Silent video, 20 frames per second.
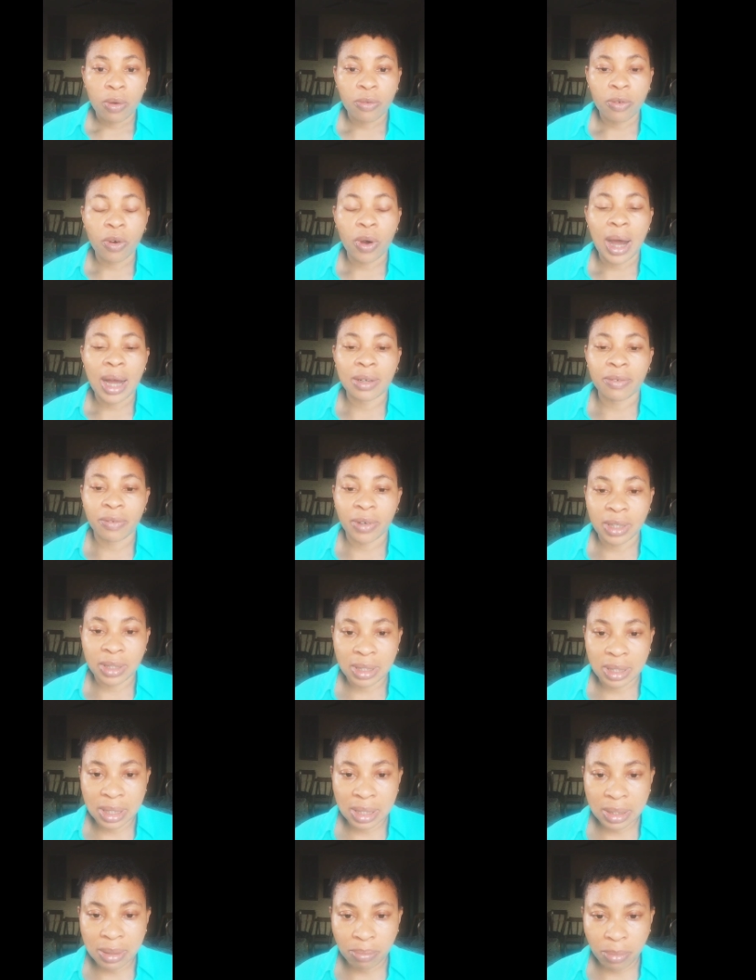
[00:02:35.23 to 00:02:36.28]
for
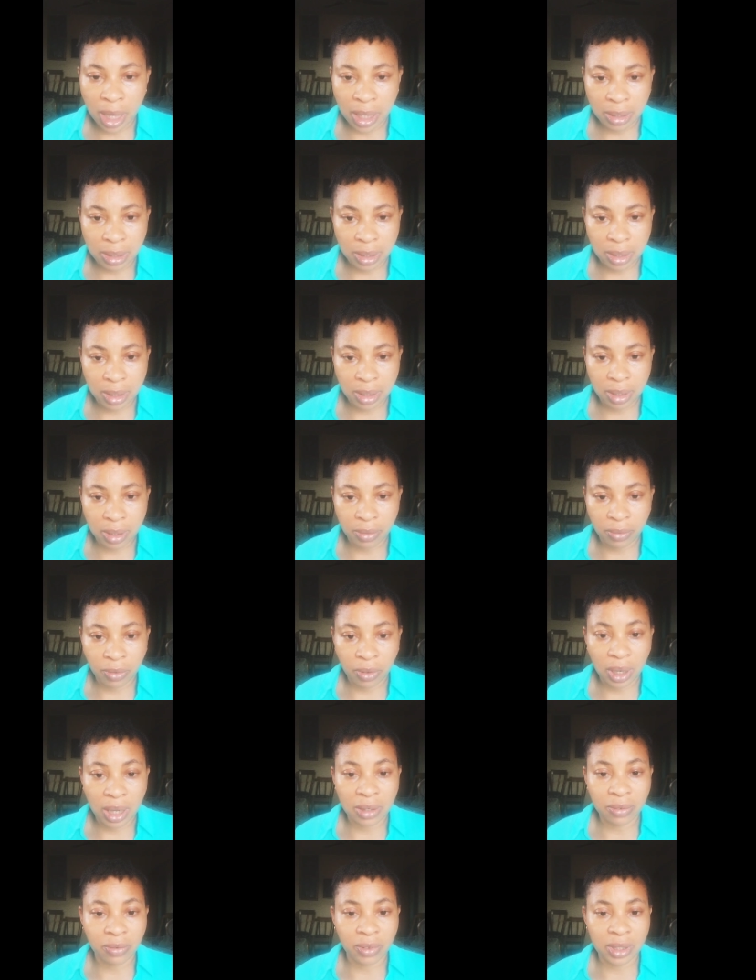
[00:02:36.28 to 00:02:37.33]
advertisements,
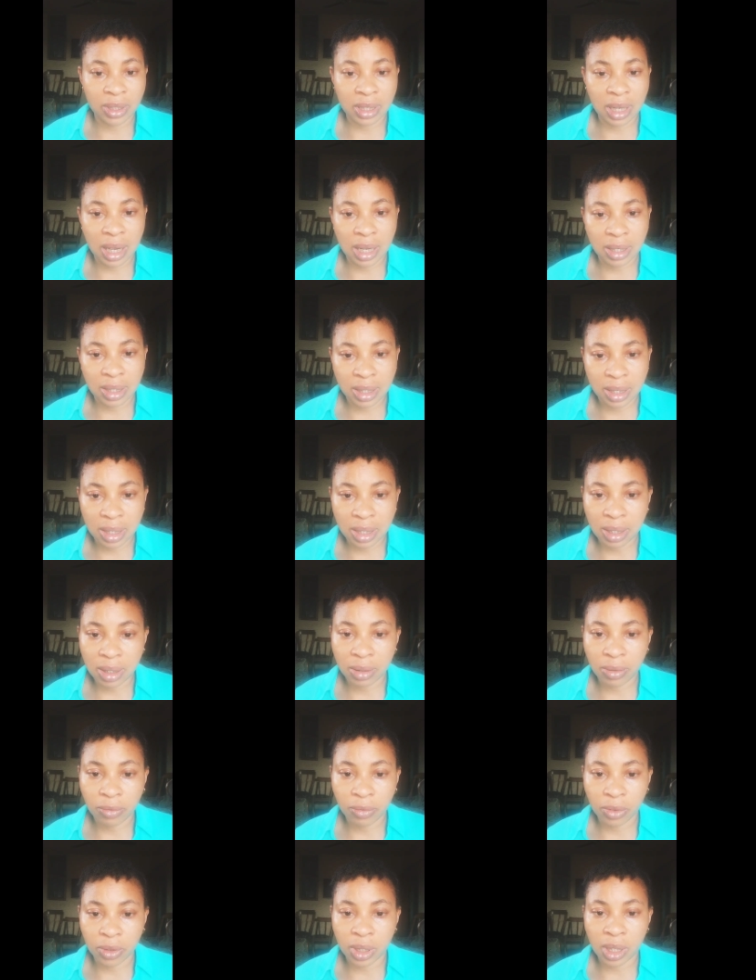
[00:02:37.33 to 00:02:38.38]
for
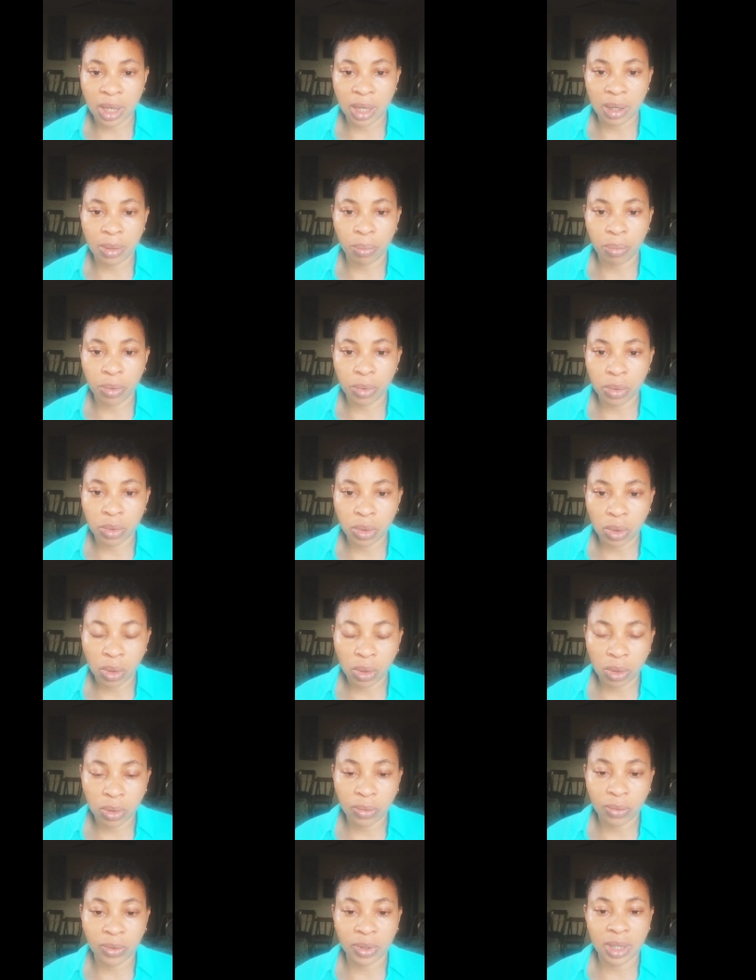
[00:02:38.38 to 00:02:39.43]
advertising, for their
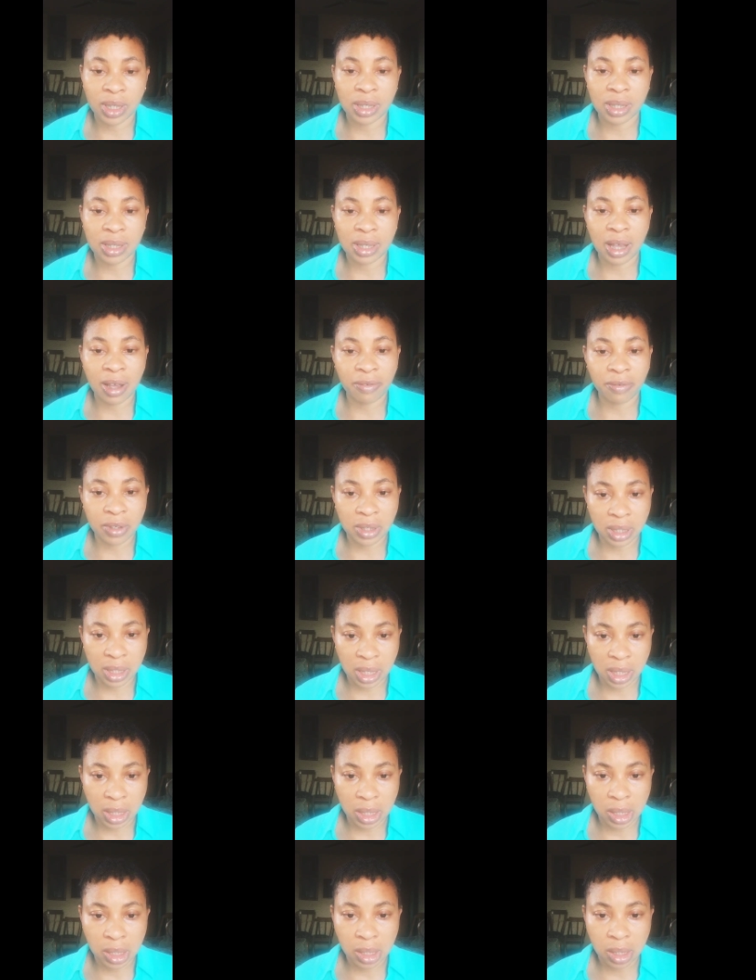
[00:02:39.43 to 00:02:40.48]
products, for their
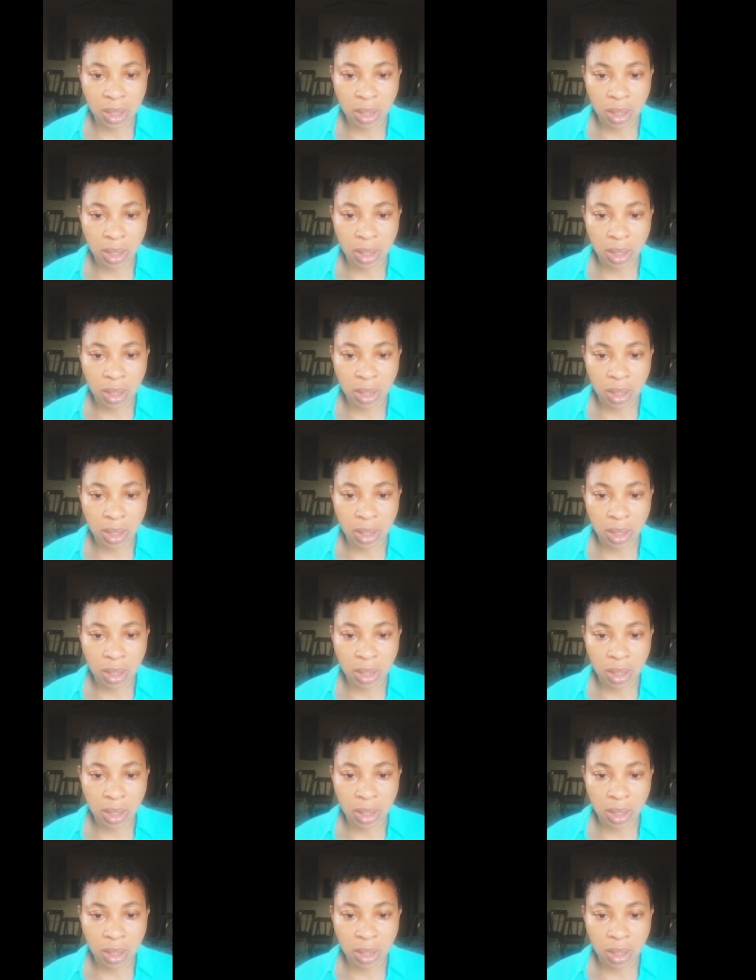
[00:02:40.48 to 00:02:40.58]
services.